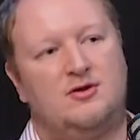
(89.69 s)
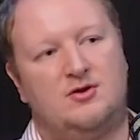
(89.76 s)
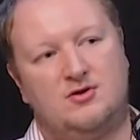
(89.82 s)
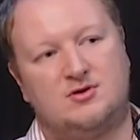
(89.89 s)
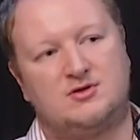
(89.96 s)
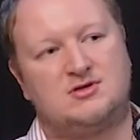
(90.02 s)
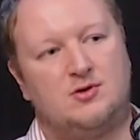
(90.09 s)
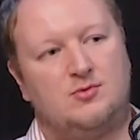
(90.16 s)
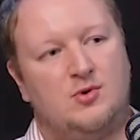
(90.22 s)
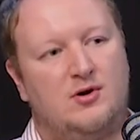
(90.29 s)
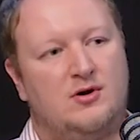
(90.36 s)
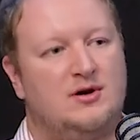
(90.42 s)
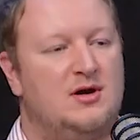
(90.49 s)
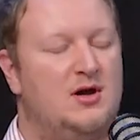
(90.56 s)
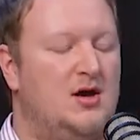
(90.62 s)
They're not so
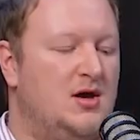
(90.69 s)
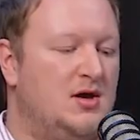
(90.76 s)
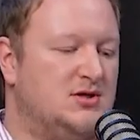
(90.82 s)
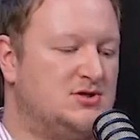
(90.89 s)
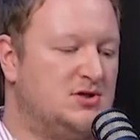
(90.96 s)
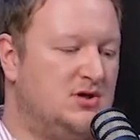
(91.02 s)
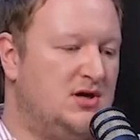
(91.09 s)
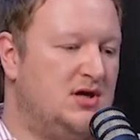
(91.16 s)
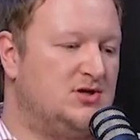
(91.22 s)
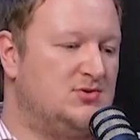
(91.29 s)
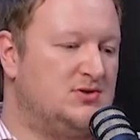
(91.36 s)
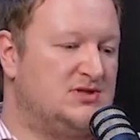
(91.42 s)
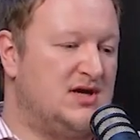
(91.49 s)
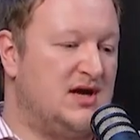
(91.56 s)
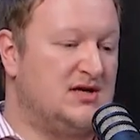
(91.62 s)
worried. So you need
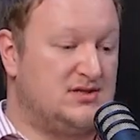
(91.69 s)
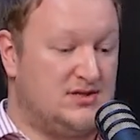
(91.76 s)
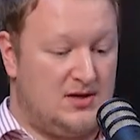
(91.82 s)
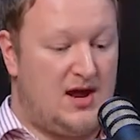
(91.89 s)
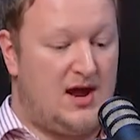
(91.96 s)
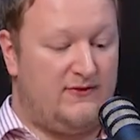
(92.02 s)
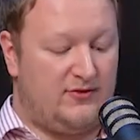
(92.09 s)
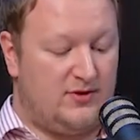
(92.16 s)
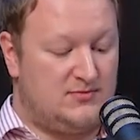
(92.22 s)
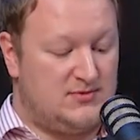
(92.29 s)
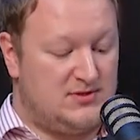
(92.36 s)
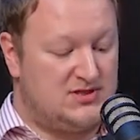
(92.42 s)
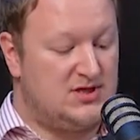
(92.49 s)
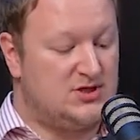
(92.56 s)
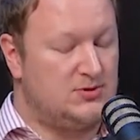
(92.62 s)
to assess and have a
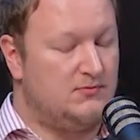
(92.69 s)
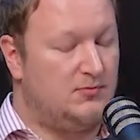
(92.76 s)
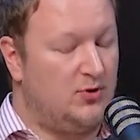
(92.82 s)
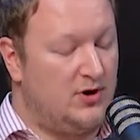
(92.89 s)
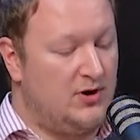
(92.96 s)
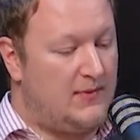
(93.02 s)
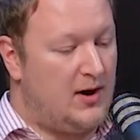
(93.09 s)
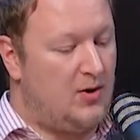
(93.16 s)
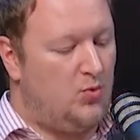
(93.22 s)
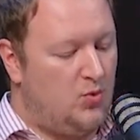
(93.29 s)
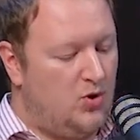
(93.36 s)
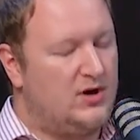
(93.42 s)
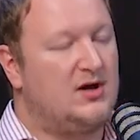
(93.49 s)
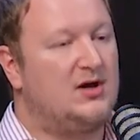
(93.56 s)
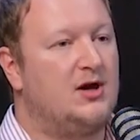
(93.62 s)
decision point
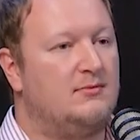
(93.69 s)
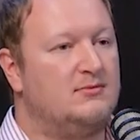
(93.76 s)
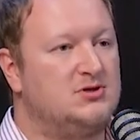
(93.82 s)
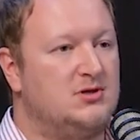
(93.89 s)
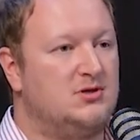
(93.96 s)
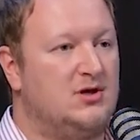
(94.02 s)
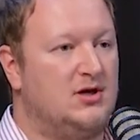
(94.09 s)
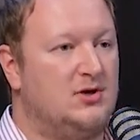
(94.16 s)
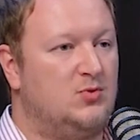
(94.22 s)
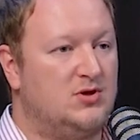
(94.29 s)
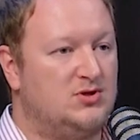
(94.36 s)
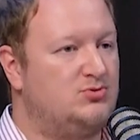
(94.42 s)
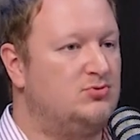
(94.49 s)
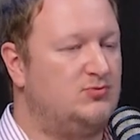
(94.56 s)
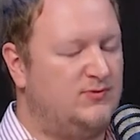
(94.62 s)
about what income do you need?
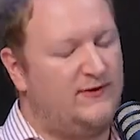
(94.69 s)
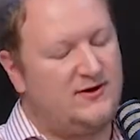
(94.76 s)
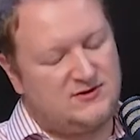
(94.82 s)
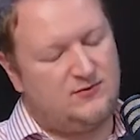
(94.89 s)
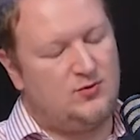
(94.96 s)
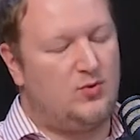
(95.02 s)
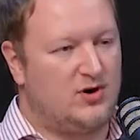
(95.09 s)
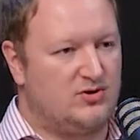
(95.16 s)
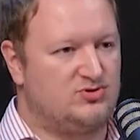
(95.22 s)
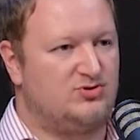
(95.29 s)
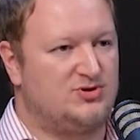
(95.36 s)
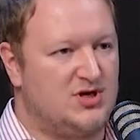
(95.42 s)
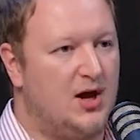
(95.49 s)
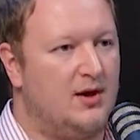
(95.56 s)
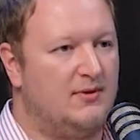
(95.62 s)
What is first of all, what does
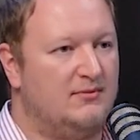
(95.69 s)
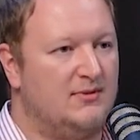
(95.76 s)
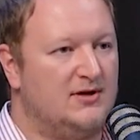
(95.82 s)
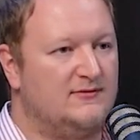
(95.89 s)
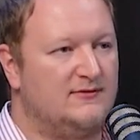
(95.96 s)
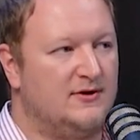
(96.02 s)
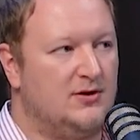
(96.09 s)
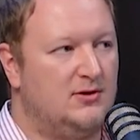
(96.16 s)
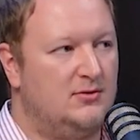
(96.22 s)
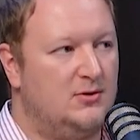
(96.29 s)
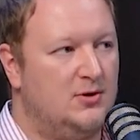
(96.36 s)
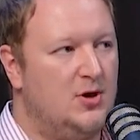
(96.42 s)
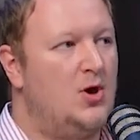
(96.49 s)
retirement mean for you?